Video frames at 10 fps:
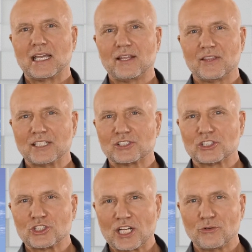and thus
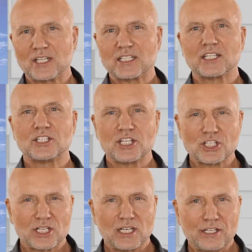generating
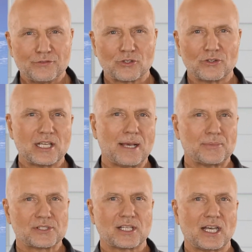additional lift on the
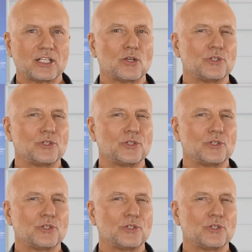upper side,